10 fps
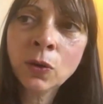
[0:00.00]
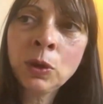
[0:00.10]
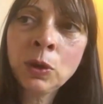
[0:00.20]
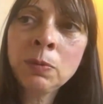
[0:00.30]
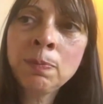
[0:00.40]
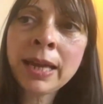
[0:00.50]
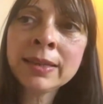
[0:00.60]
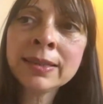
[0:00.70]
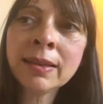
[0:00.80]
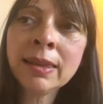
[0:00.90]
we would
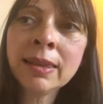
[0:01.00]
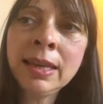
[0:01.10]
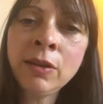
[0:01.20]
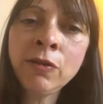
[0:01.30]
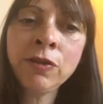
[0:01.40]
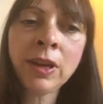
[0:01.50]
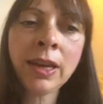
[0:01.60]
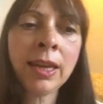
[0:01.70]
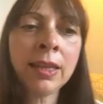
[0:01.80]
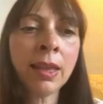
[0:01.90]
best live
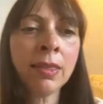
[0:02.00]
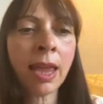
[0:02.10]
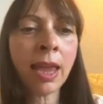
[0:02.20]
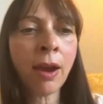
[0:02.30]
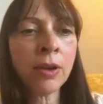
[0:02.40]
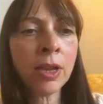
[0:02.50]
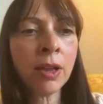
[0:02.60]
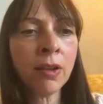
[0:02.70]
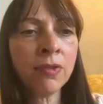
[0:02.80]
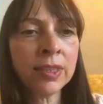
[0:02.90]
in the
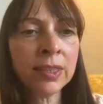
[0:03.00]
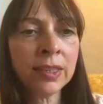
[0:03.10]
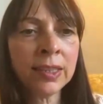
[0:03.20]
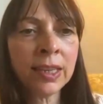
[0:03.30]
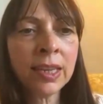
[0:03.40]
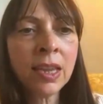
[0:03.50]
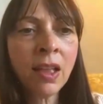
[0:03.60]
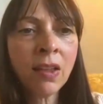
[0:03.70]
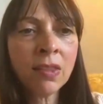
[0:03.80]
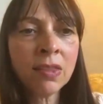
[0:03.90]
area of the city
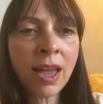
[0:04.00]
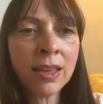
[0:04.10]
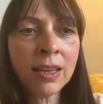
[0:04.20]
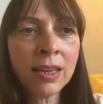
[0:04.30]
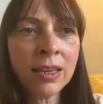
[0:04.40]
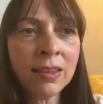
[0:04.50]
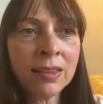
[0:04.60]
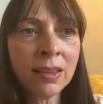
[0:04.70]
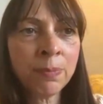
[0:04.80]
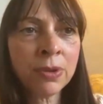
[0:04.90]
that
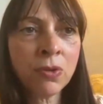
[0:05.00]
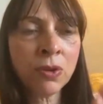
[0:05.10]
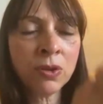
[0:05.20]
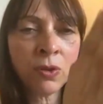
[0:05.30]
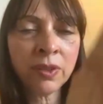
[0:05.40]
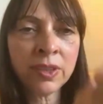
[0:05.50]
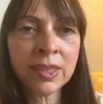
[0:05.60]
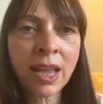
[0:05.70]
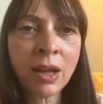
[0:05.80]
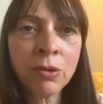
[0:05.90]
is a pure
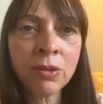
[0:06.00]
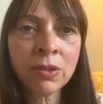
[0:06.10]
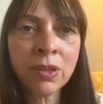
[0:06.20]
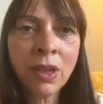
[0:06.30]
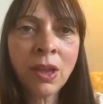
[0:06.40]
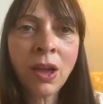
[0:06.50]
north-south?